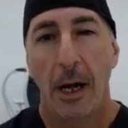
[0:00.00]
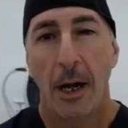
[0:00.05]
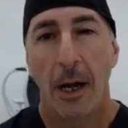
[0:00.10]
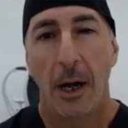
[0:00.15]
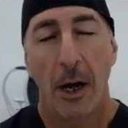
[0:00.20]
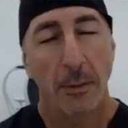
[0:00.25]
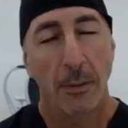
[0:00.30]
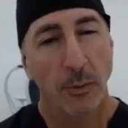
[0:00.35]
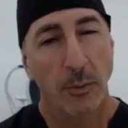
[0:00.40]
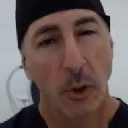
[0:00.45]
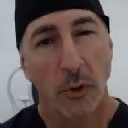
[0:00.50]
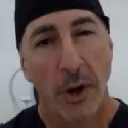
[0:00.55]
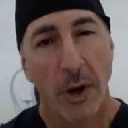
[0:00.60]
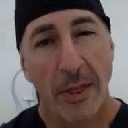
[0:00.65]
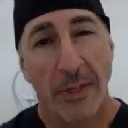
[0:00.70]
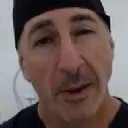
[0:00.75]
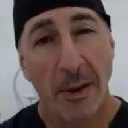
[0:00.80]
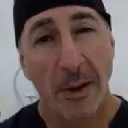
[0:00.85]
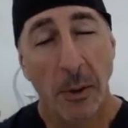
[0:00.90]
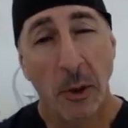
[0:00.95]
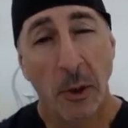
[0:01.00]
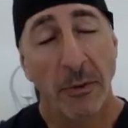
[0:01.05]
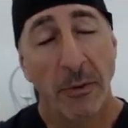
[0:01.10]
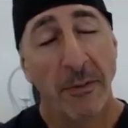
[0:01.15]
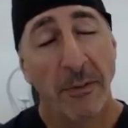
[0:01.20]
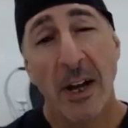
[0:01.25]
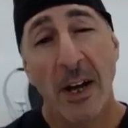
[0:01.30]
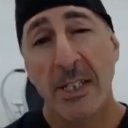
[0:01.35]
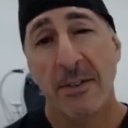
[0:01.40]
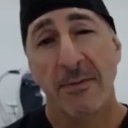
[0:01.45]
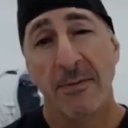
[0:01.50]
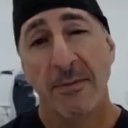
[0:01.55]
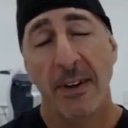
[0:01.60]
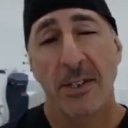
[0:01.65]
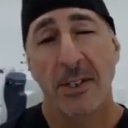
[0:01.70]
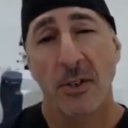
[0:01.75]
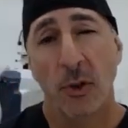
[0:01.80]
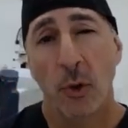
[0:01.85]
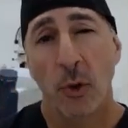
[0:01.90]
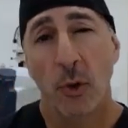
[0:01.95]
I'm Dr. Anthony Maloof, advisor in faces
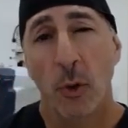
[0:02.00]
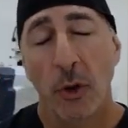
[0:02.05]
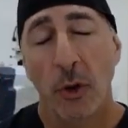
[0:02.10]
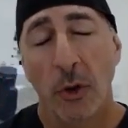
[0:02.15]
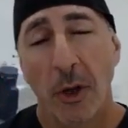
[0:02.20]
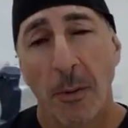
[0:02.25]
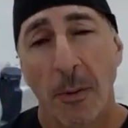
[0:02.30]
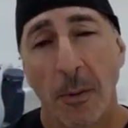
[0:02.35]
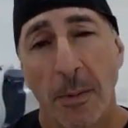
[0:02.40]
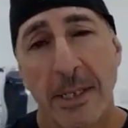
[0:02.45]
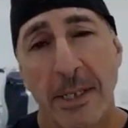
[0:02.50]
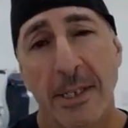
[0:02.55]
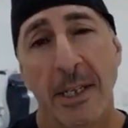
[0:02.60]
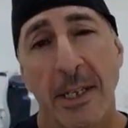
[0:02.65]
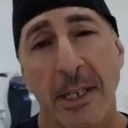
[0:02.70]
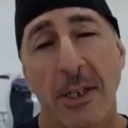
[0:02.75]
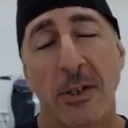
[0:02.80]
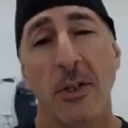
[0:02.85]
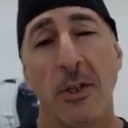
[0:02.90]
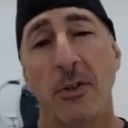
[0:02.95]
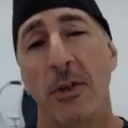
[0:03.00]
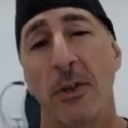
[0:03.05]
and corneal oculoplastic surgery,